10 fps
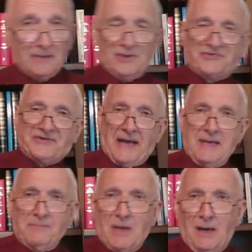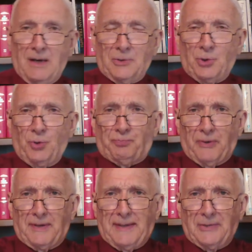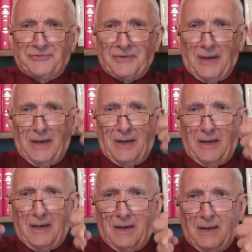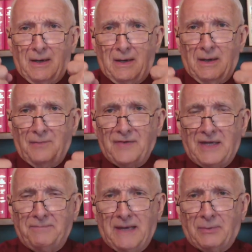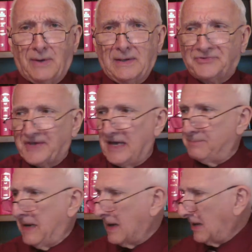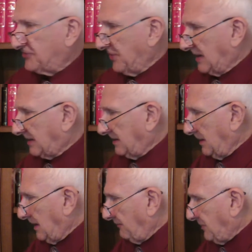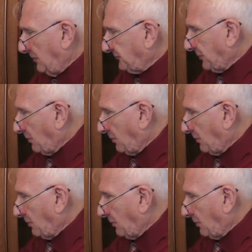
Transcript: The same God who put his love in me when he saved me so I could love those who